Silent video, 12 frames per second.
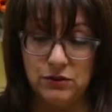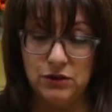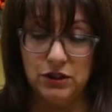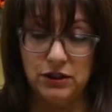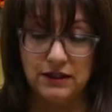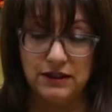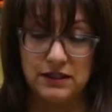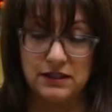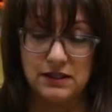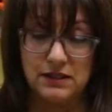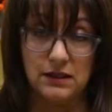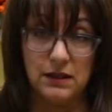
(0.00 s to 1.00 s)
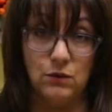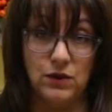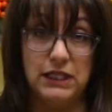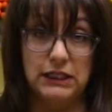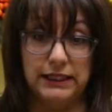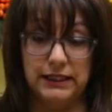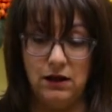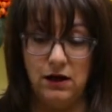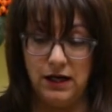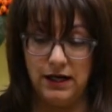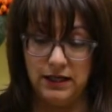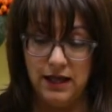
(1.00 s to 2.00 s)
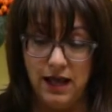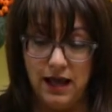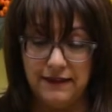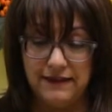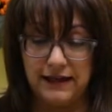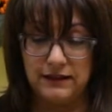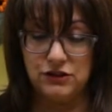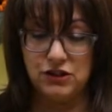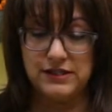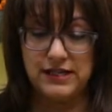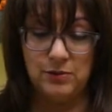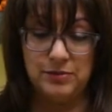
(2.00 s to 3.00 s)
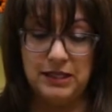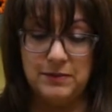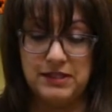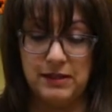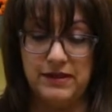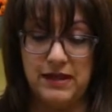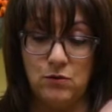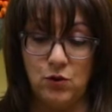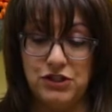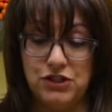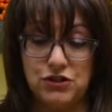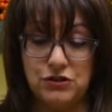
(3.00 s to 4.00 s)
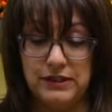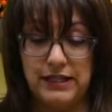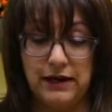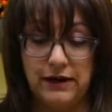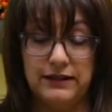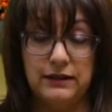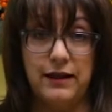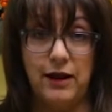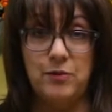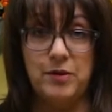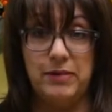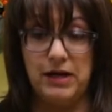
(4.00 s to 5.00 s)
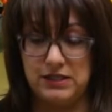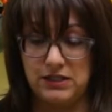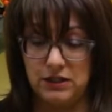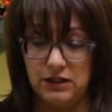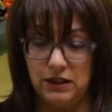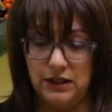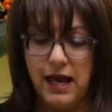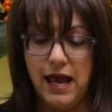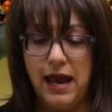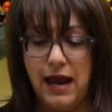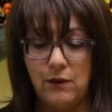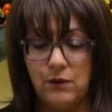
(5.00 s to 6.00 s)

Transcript: cook this with the lid on, and that'll just help keep some of that moisture in there, and it'll help the pasta cook. And